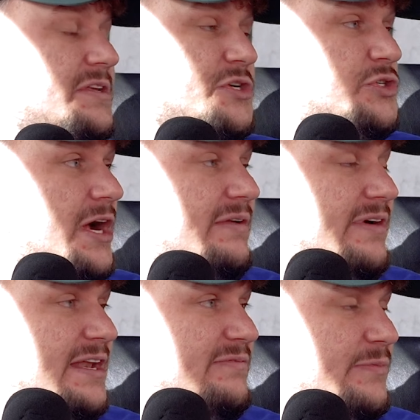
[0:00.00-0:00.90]
Because they're trying to
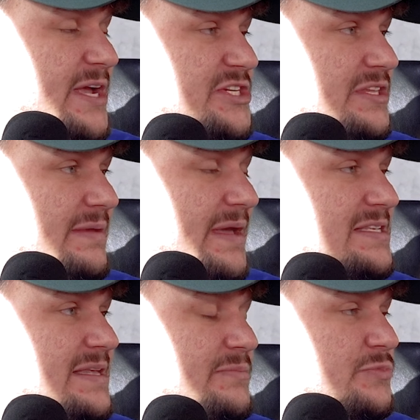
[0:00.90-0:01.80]
find information that
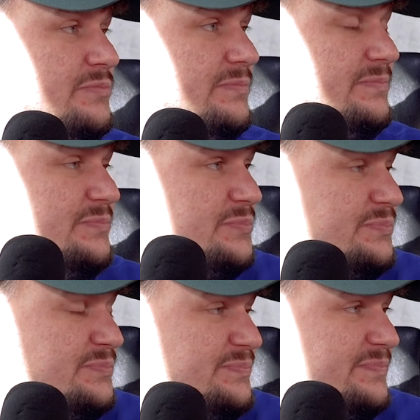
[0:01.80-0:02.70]
makes that, them
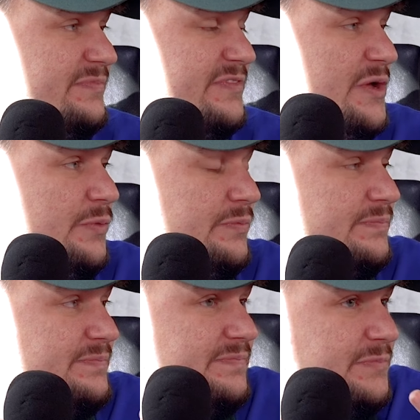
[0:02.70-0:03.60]
exactly. They're trying to find
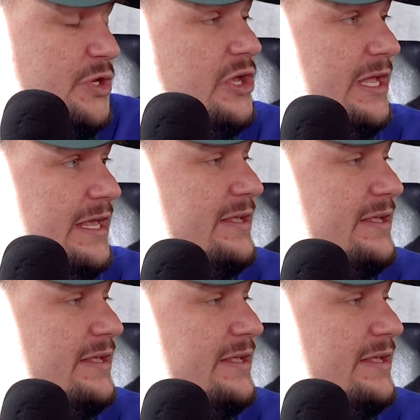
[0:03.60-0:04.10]
information good.